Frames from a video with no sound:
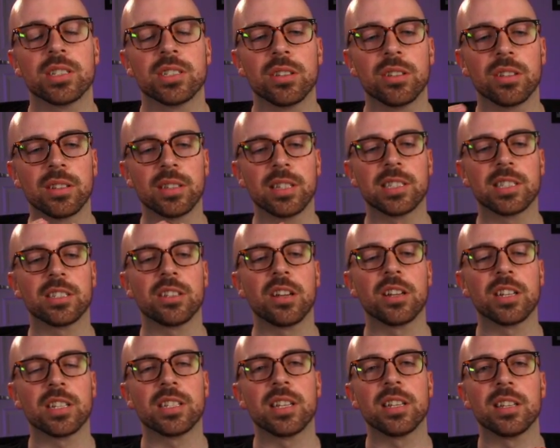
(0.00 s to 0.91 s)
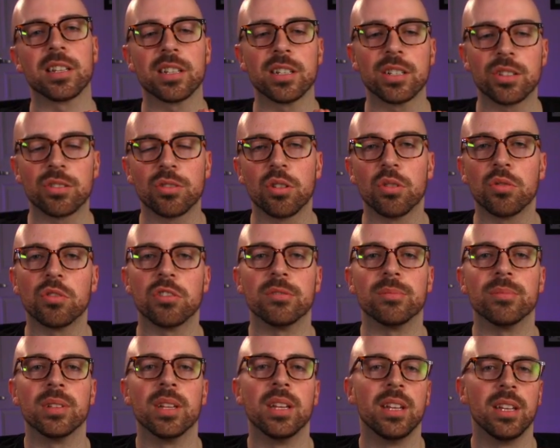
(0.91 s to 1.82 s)
So this is all to say the control
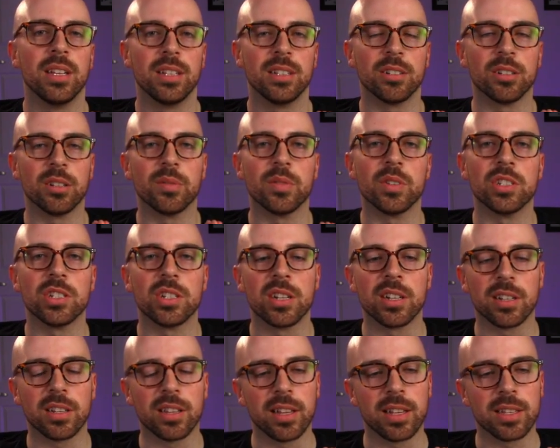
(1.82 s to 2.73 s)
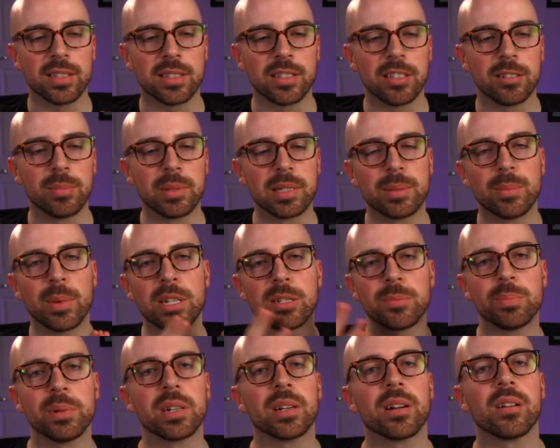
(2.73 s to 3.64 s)
room on a Virginia class sub is
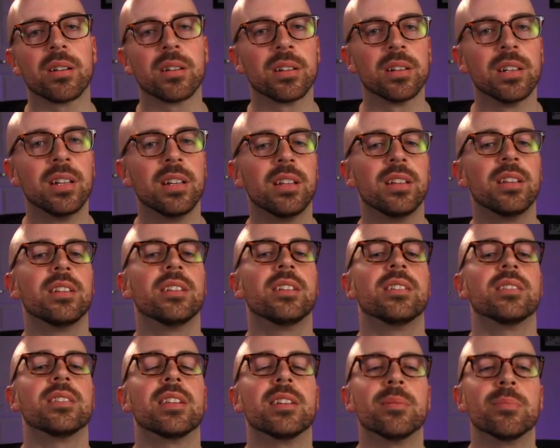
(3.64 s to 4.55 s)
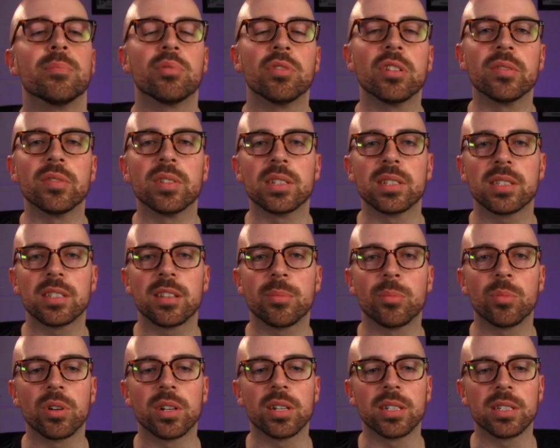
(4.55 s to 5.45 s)
much bigger than in previous
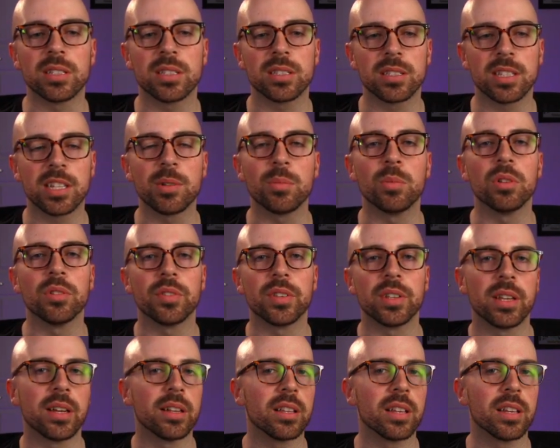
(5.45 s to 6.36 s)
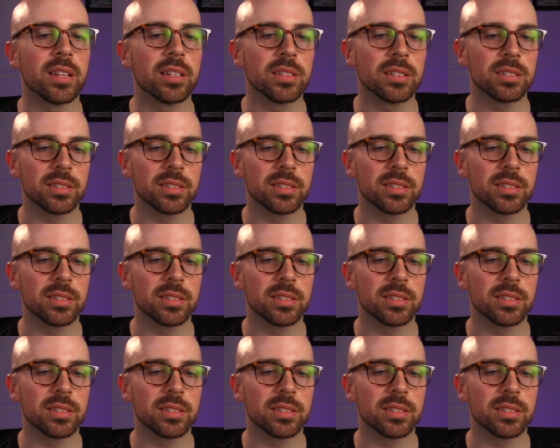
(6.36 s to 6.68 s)
submarines, Seawolf and LA